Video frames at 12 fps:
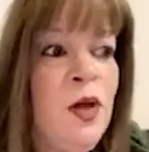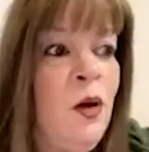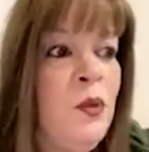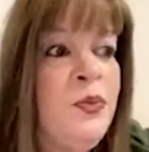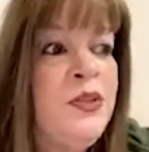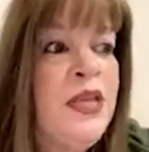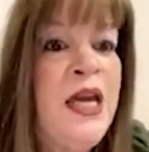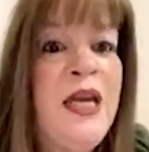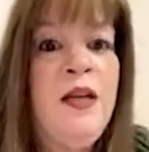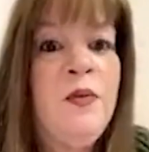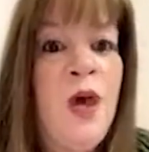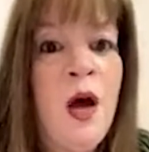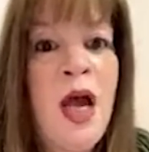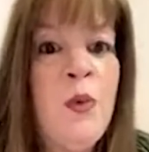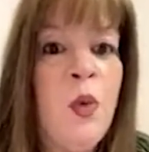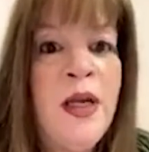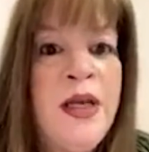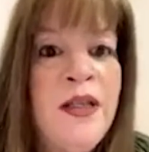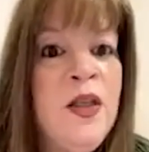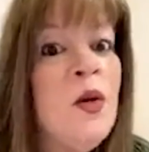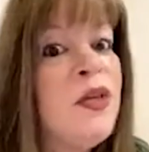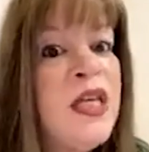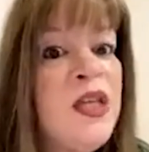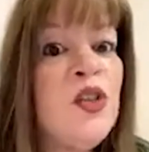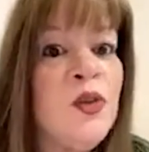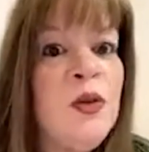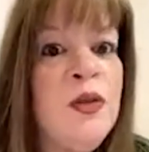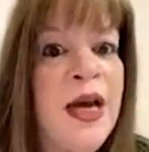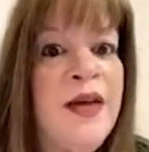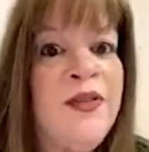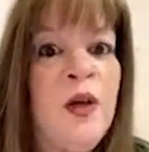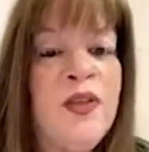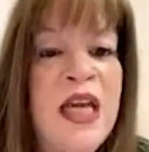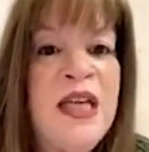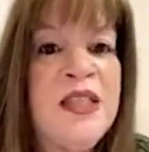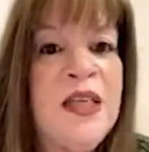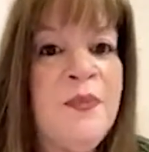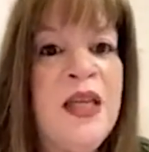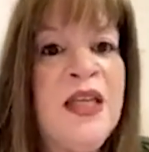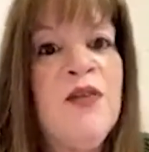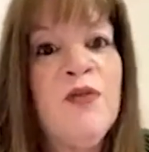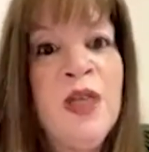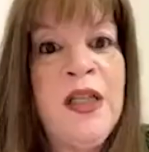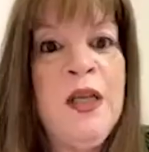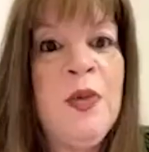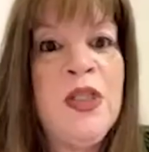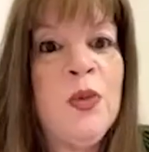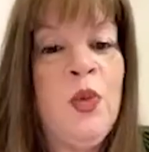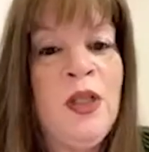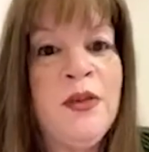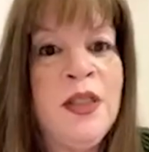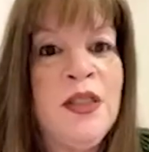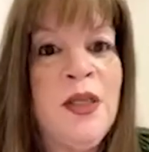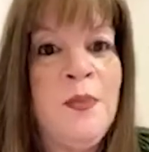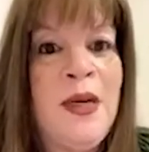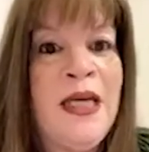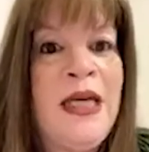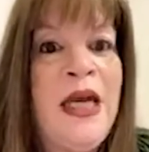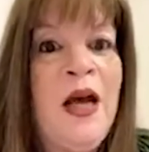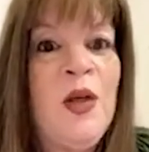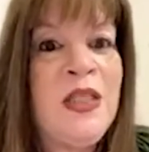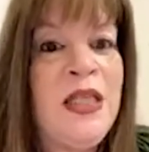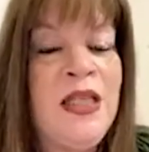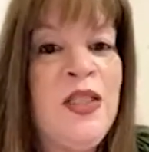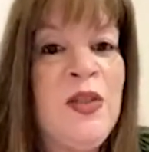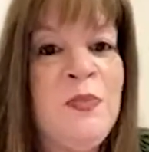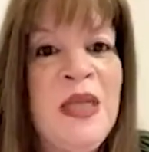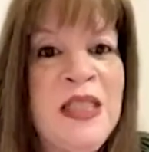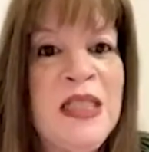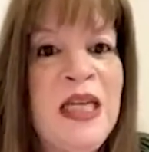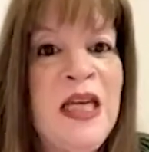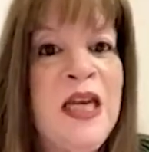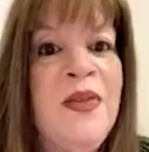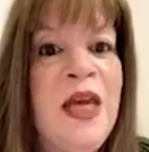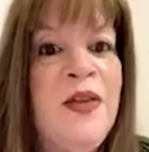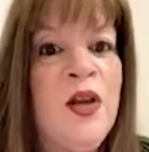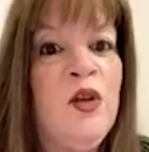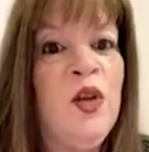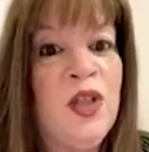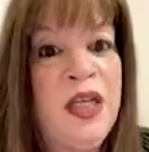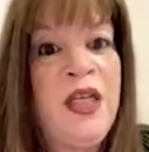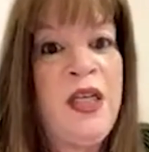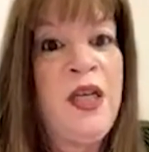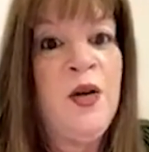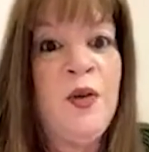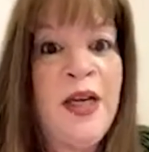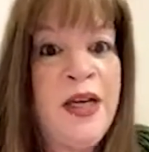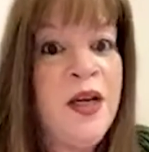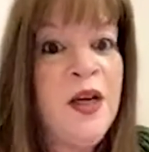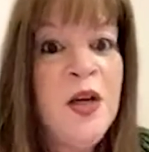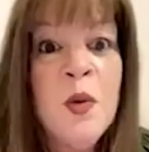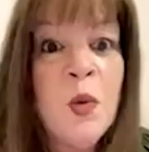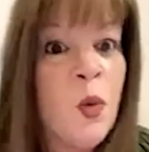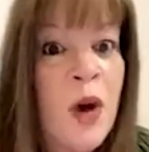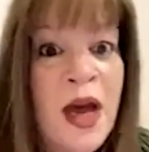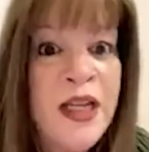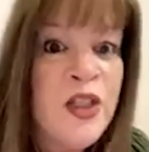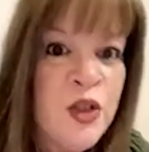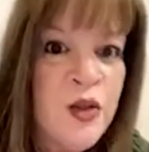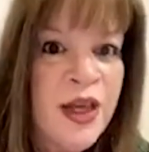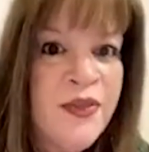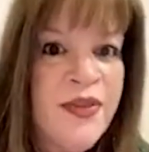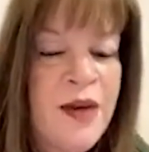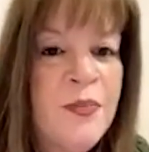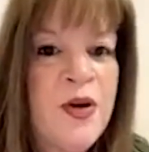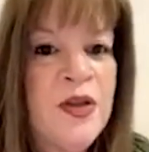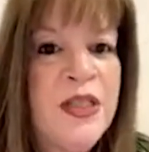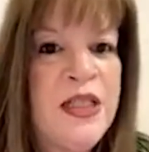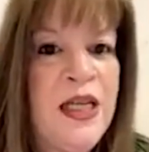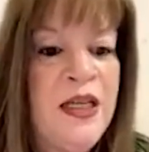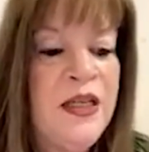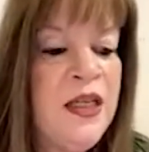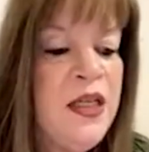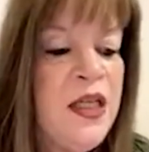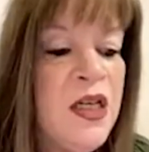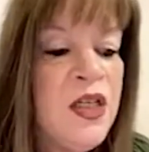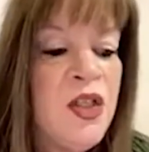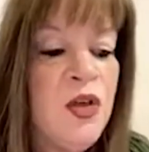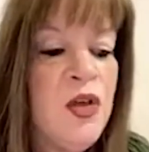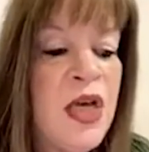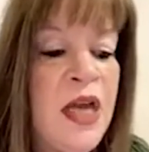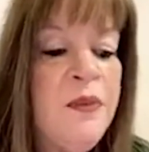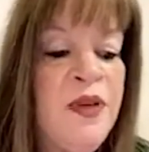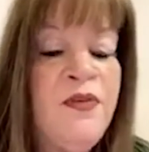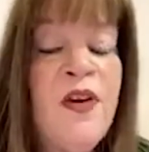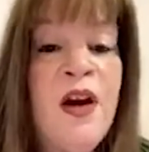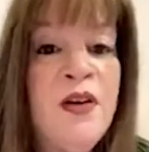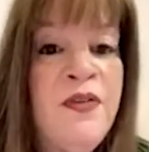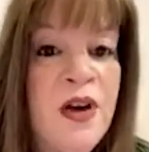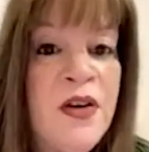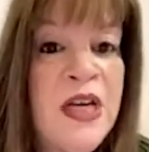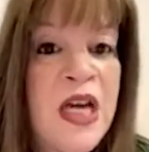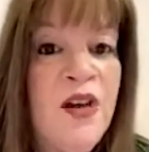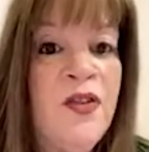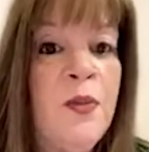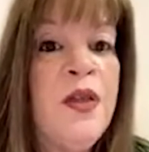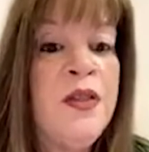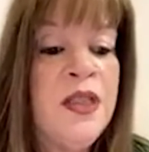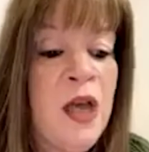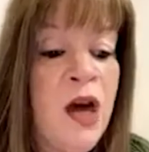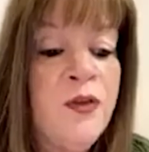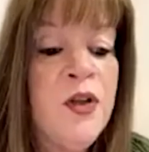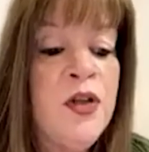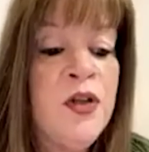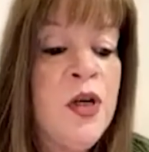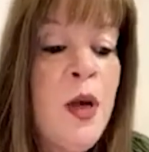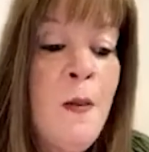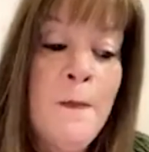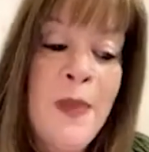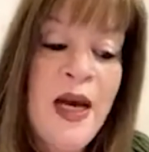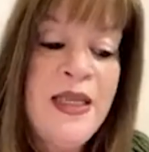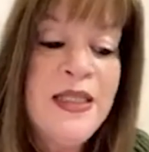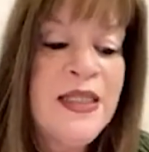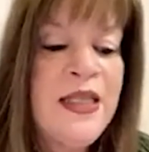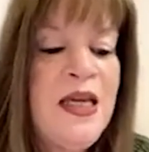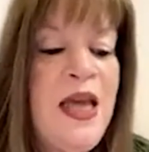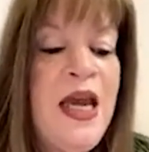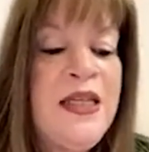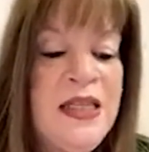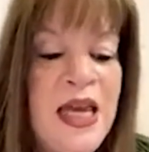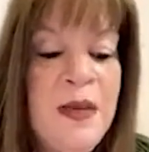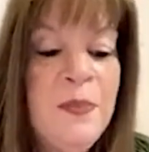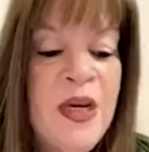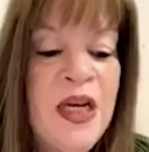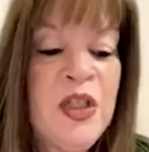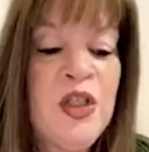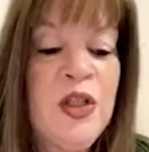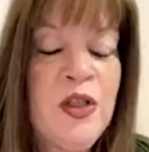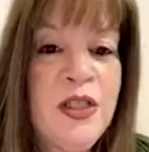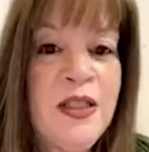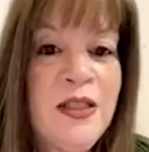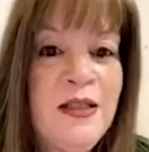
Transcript: say, I want it. Kids will do that. They'll take something that really was willed to somebody else and it's missing. And then they're looking at you like, well, why did you let that person in? So you got to be very, very careful, but cover your butts, take pictures